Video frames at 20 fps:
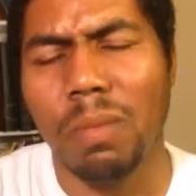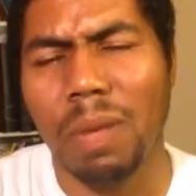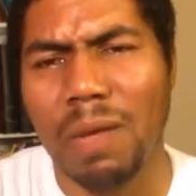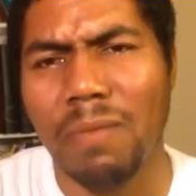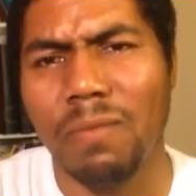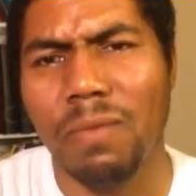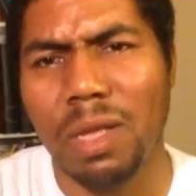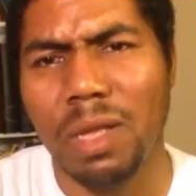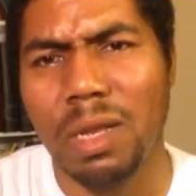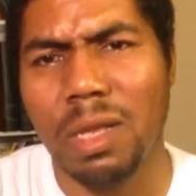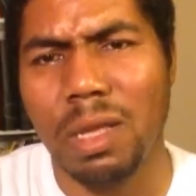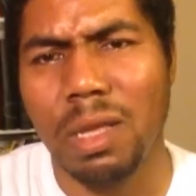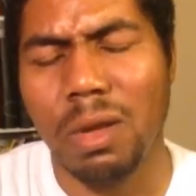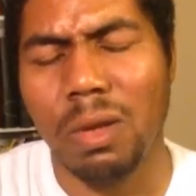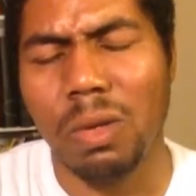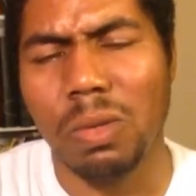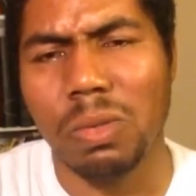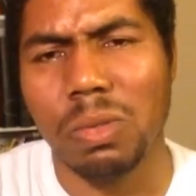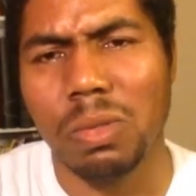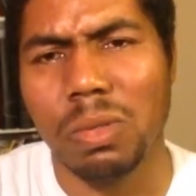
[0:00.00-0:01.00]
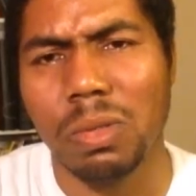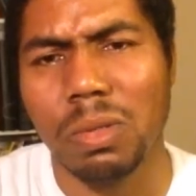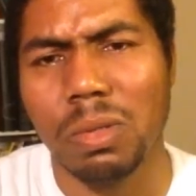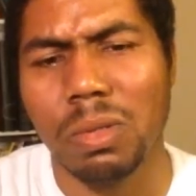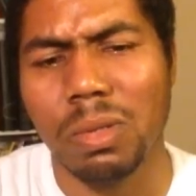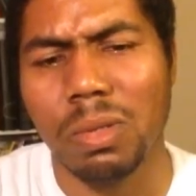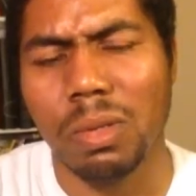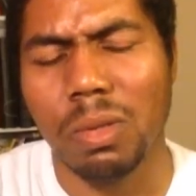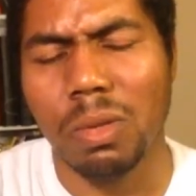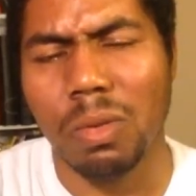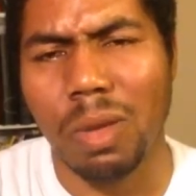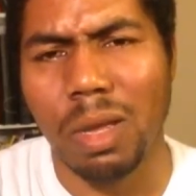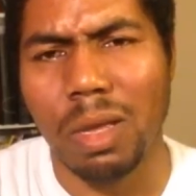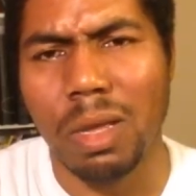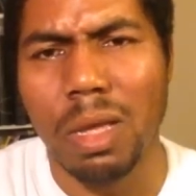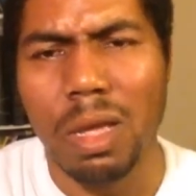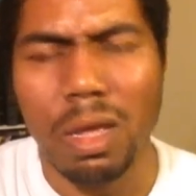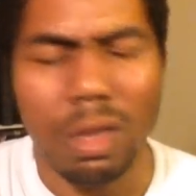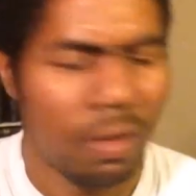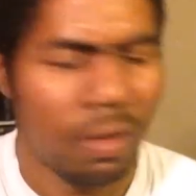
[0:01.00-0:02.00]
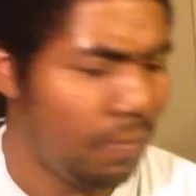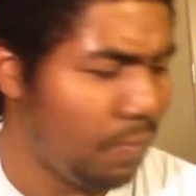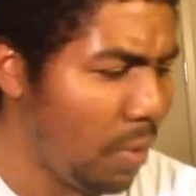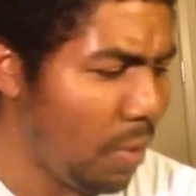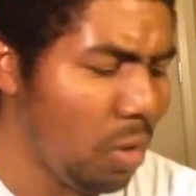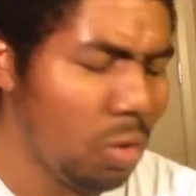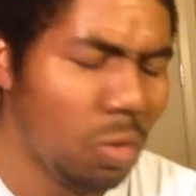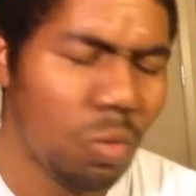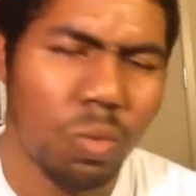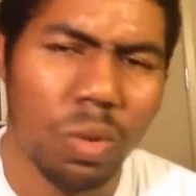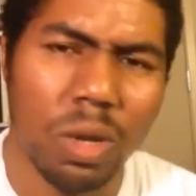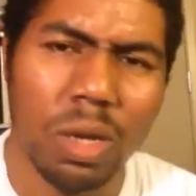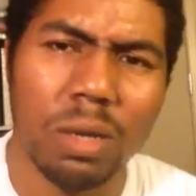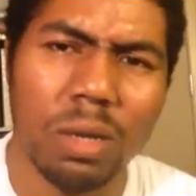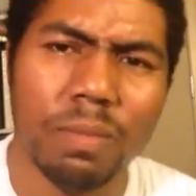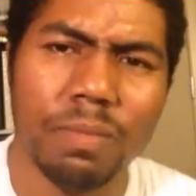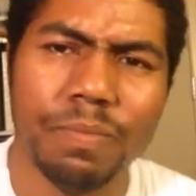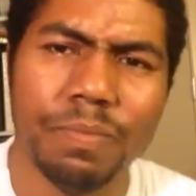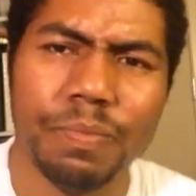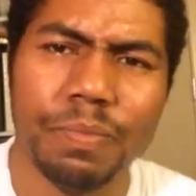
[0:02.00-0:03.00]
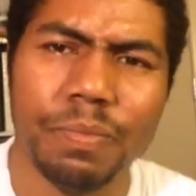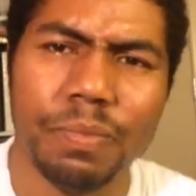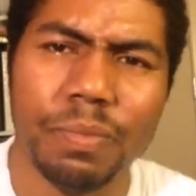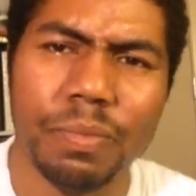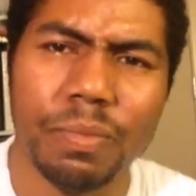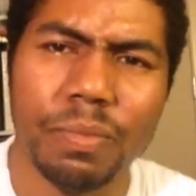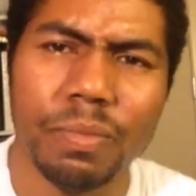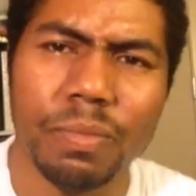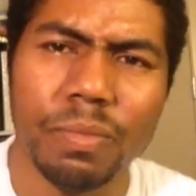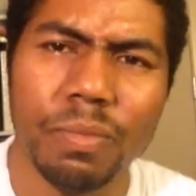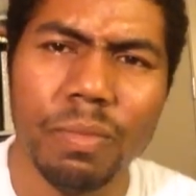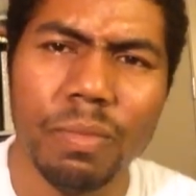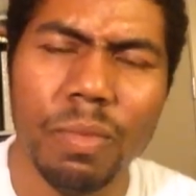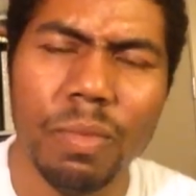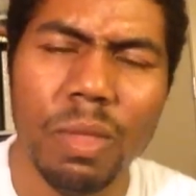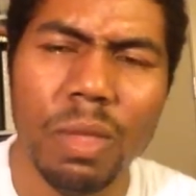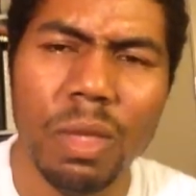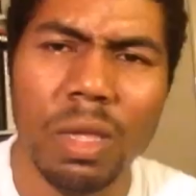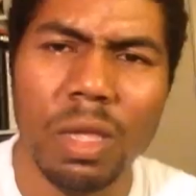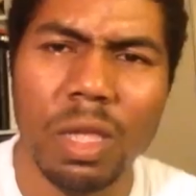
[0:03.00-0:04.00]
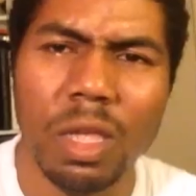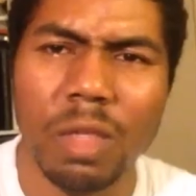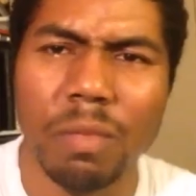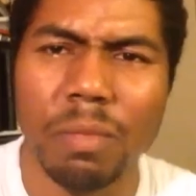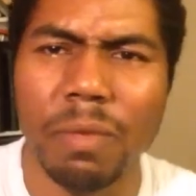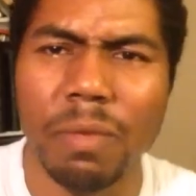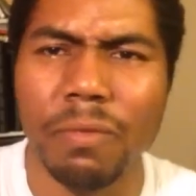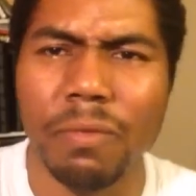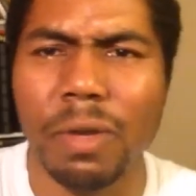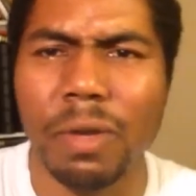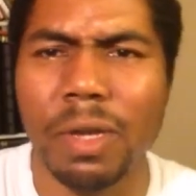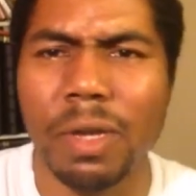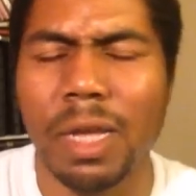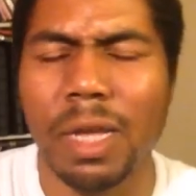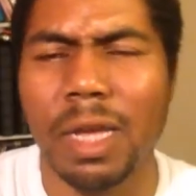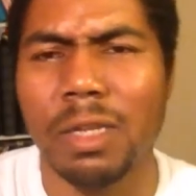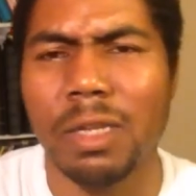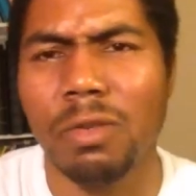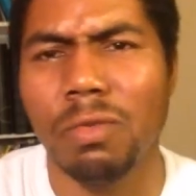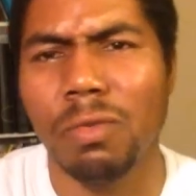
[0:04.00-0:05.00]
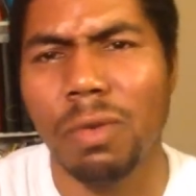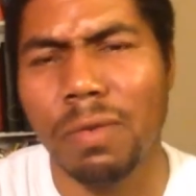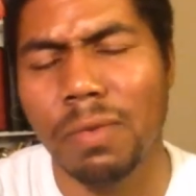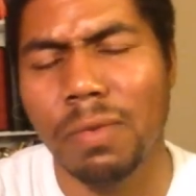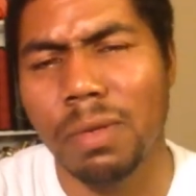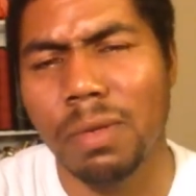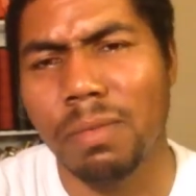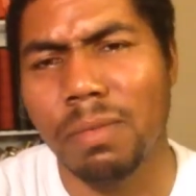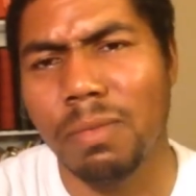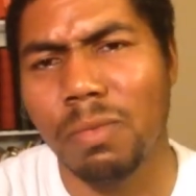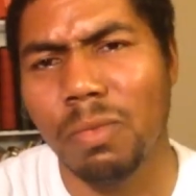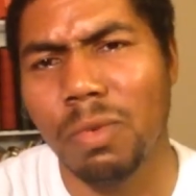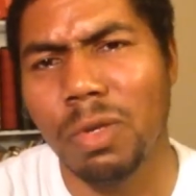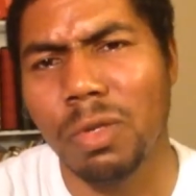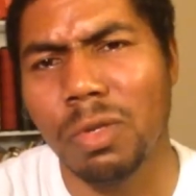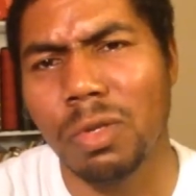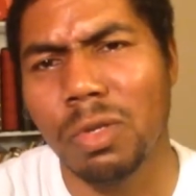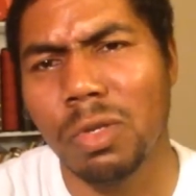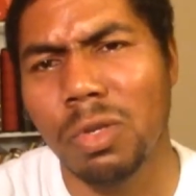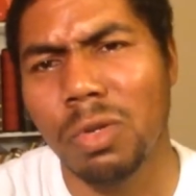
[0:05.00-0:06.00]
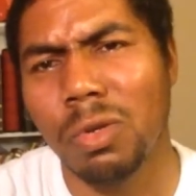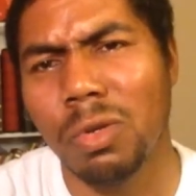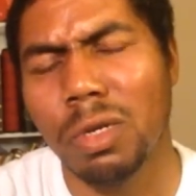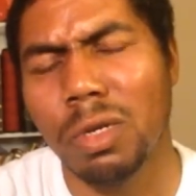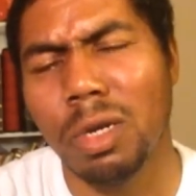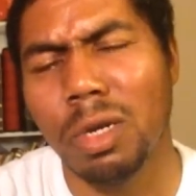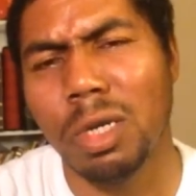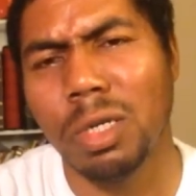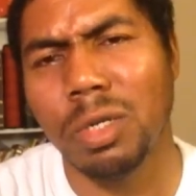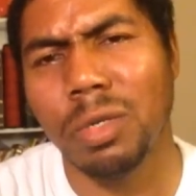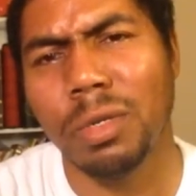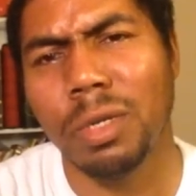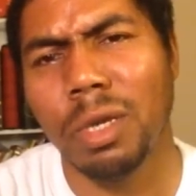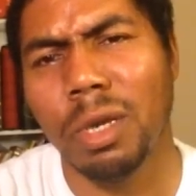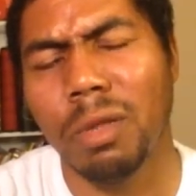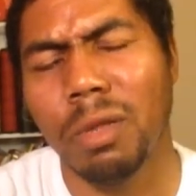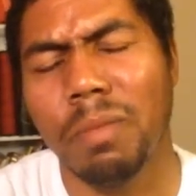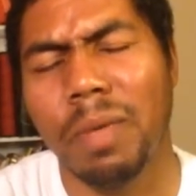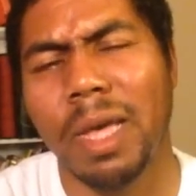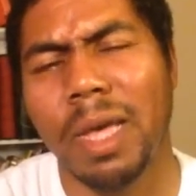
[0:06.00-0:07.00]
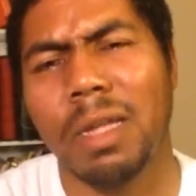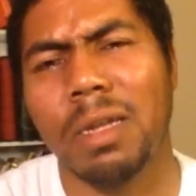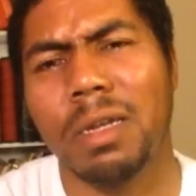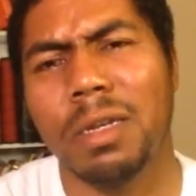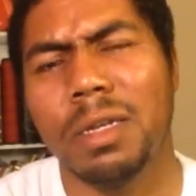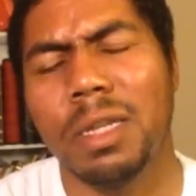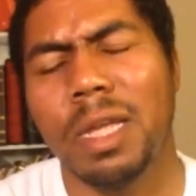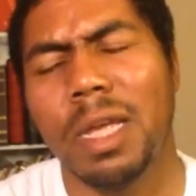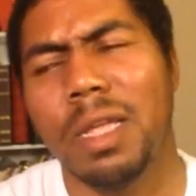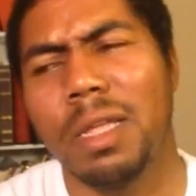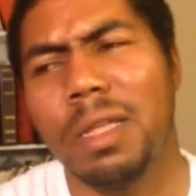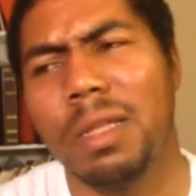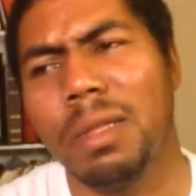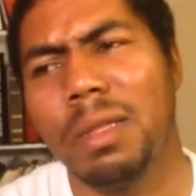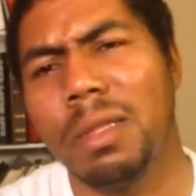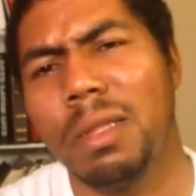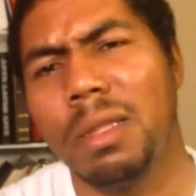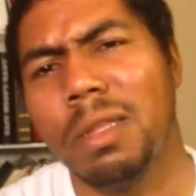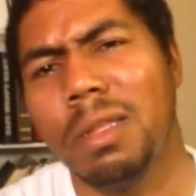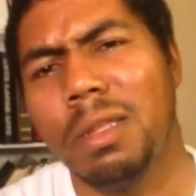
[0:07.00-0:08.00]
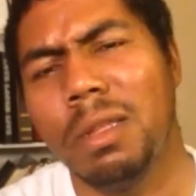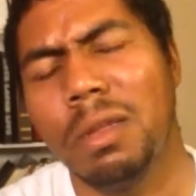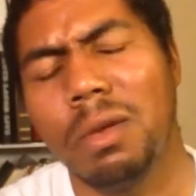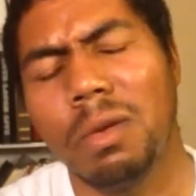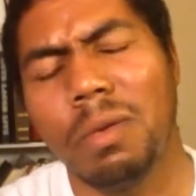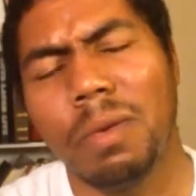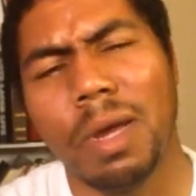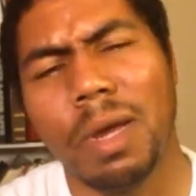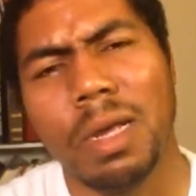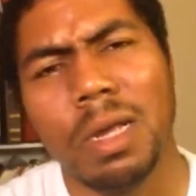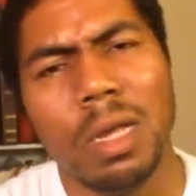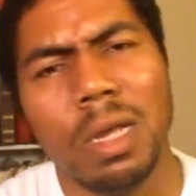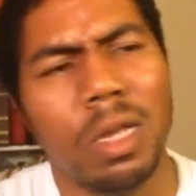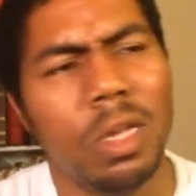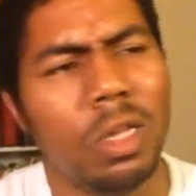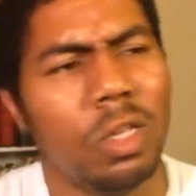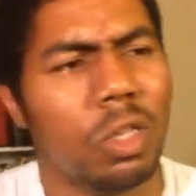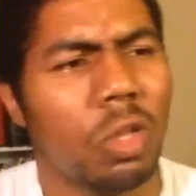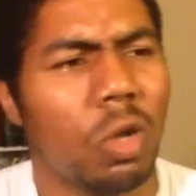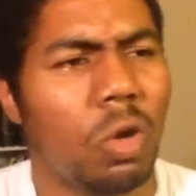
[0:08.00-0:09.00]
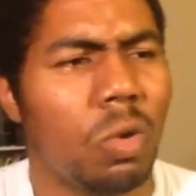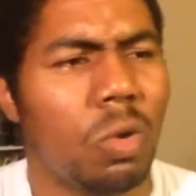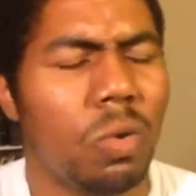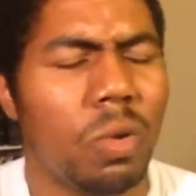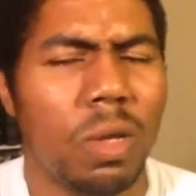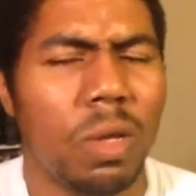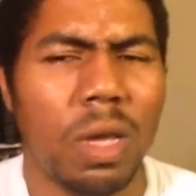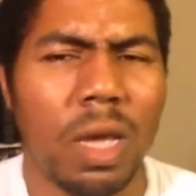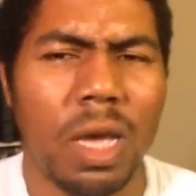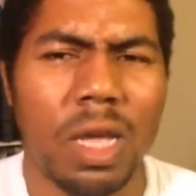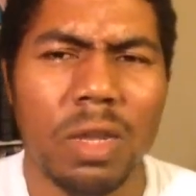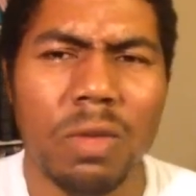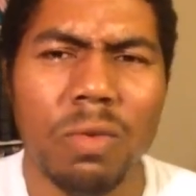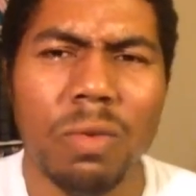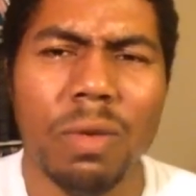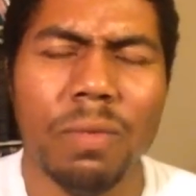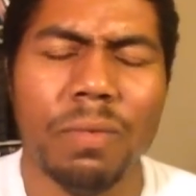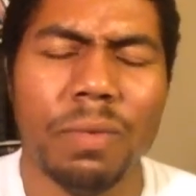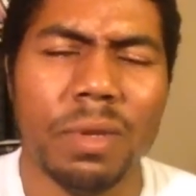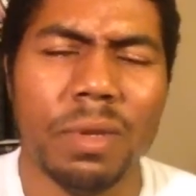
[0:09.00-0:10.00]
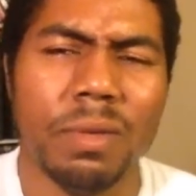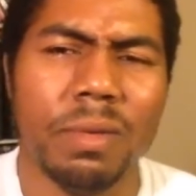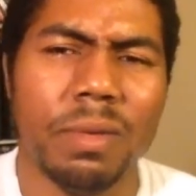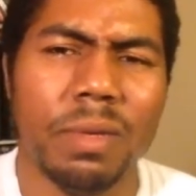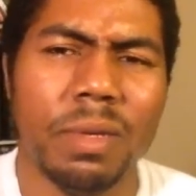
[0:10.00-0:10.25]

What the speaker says: my videos. Alright? The first one is my friend Eddie Griffith. We used to tour the country together back in the day. Alright? So, Eddie Griffith,